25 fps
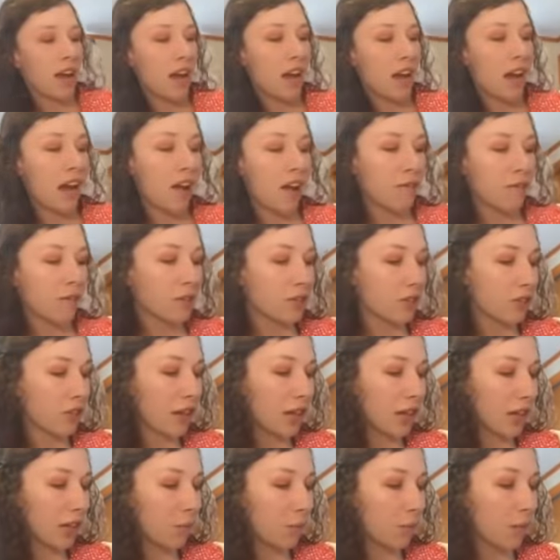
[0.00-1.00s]
that? I haven't
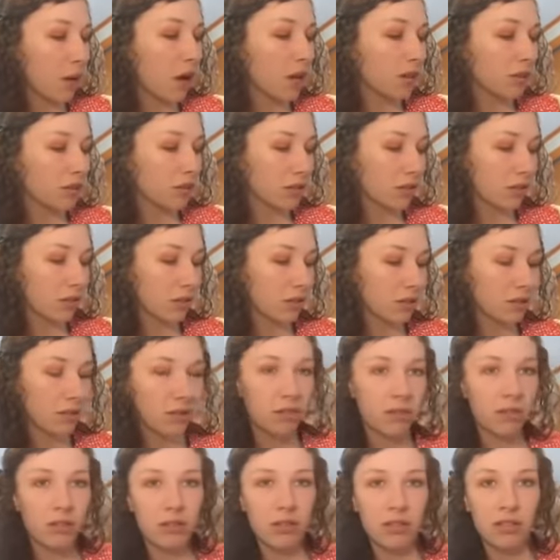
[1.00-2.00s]
drank in months.
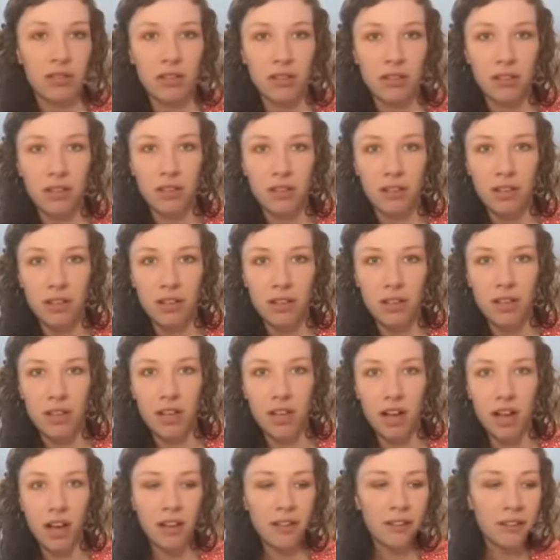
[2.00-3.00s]

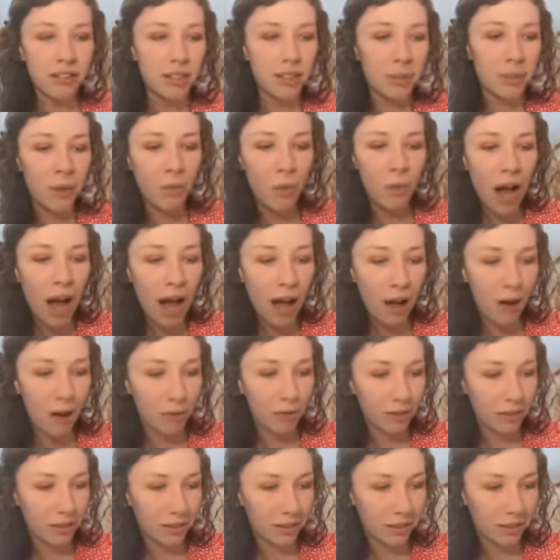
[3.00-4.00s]
I used to be
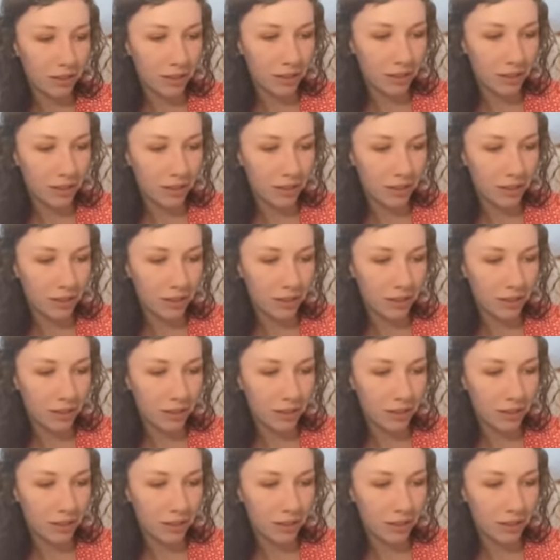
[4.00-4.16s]
wild.